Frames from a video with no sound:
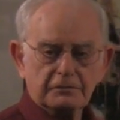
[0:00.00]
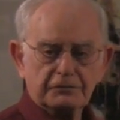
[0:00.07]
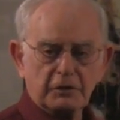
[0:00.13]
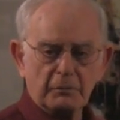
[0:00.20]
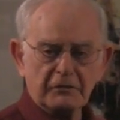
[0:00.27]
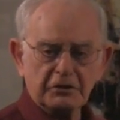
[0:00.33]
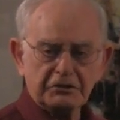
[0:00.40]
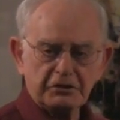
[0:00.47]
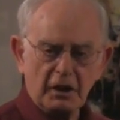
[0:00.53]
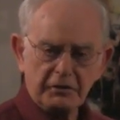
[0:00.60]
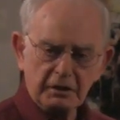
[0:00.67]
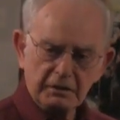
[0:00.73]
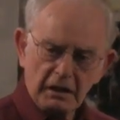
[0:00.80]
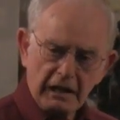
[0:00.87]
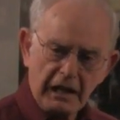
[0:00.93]
from the
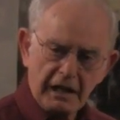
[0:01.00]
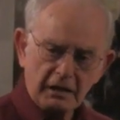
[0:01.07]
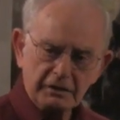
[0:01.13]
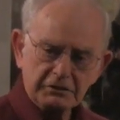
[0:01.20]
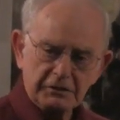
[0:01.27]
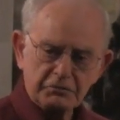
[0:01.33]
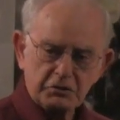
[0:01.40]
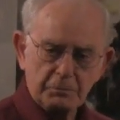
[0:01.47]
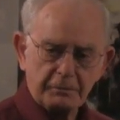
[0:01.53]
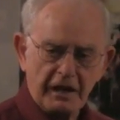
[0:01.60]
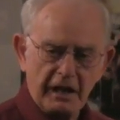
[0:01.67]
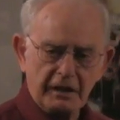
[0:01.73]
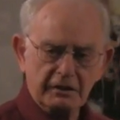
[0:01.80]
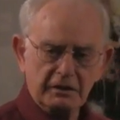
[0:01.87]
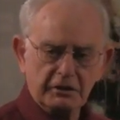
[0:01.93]
southern islands of
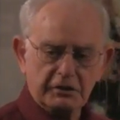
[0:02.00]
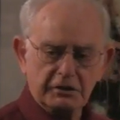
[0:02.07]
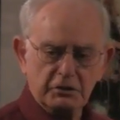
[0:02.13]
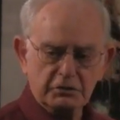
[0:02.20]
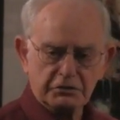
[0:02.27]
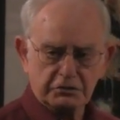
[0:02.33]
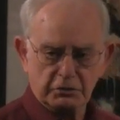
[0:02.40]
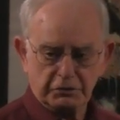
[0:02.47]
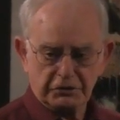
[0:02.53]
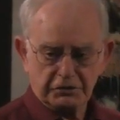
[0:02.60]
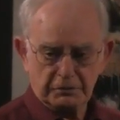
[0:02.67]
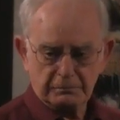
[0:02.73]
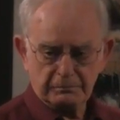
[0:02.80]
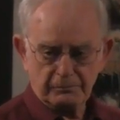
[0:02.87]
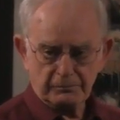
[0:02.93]
Japan and the
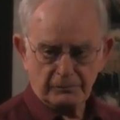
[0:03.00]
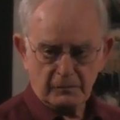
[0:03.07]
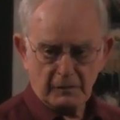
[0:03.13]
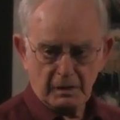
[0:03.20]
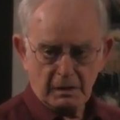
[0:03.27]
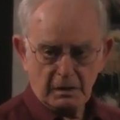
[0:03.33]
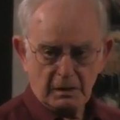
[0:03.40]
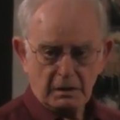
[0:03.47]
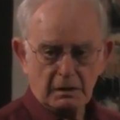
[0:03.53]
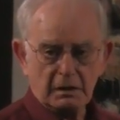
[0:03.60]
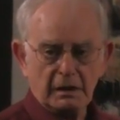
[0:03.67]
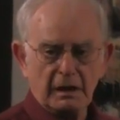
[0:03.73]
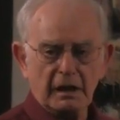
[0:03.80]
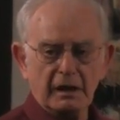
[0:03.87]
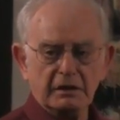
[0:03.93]
Kyushus,
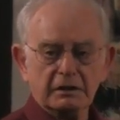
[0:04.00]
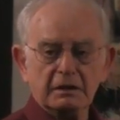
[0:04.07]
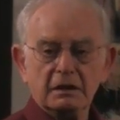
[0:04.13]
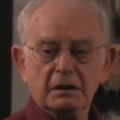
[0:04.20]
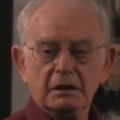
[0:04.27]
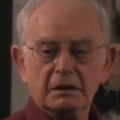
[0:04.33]
and